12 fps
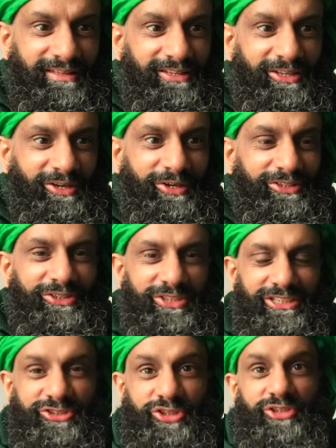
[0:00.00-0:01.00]
You know, you
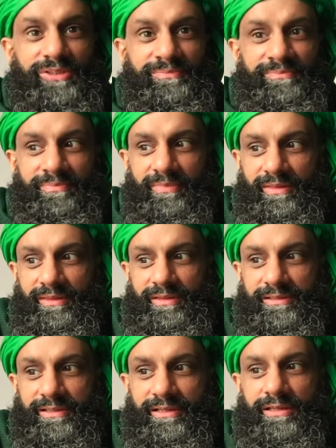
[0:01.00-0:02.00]
need to
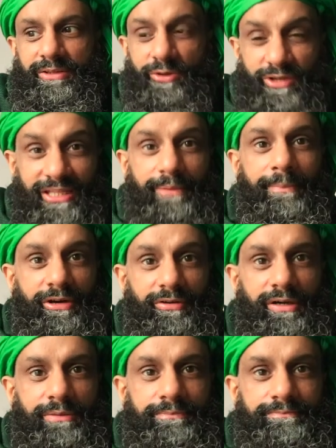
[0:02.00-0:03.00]
look in the
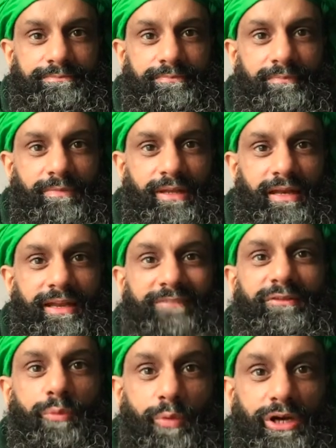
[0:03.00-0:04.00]
mirror and
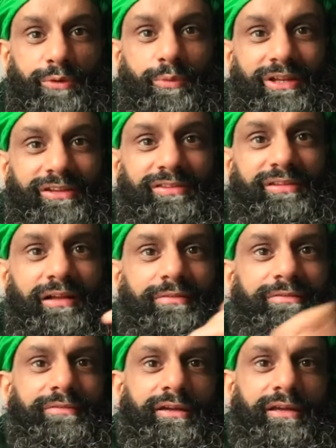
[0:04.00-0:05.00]
have a word with
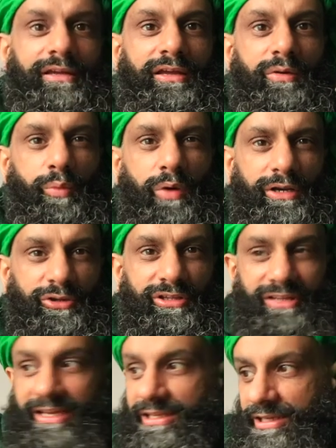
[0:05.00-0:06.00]
yourself. Why don't you
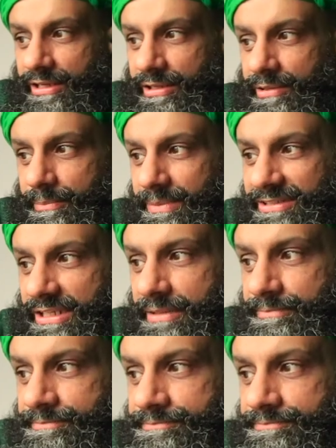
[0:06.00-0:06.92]
like a biscuit?